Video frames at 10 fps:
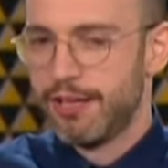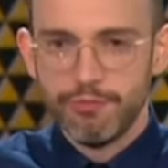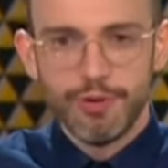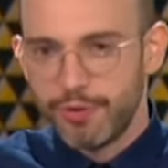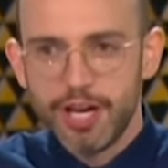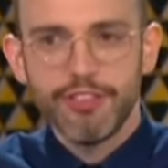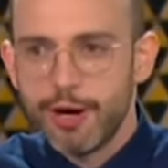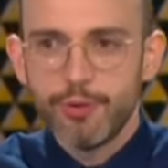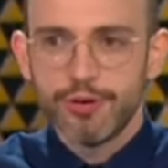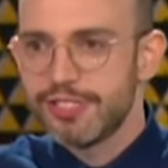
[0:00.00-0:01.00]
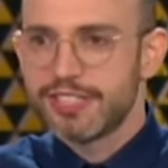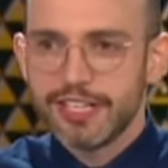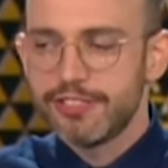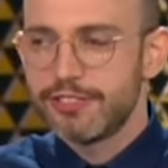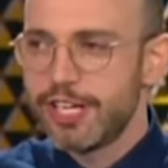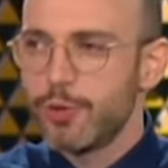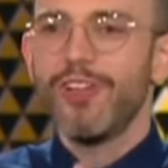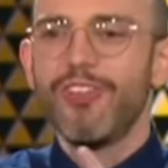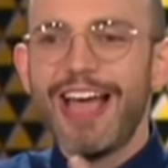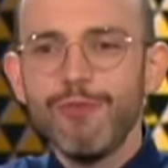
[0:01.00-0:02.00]
when we all thought we were just getting started,
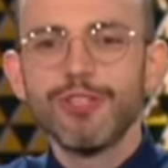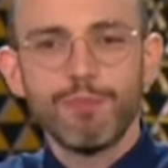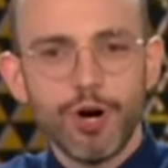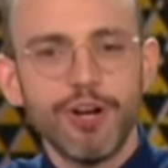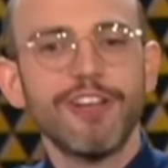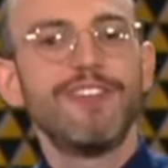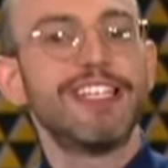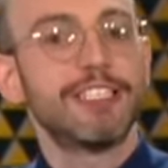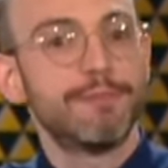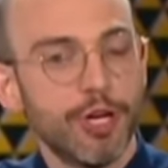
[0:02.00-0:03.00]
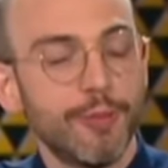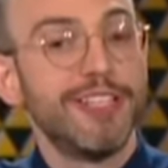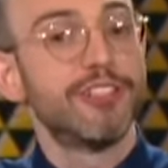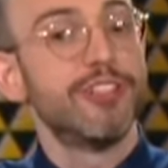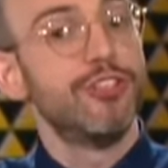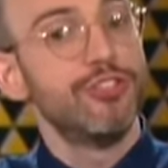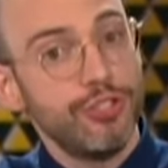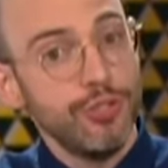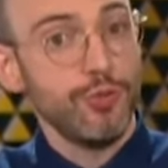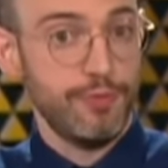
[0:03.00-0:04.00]
well, that was part of the experiment
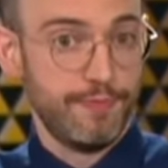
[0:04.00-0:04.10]
too,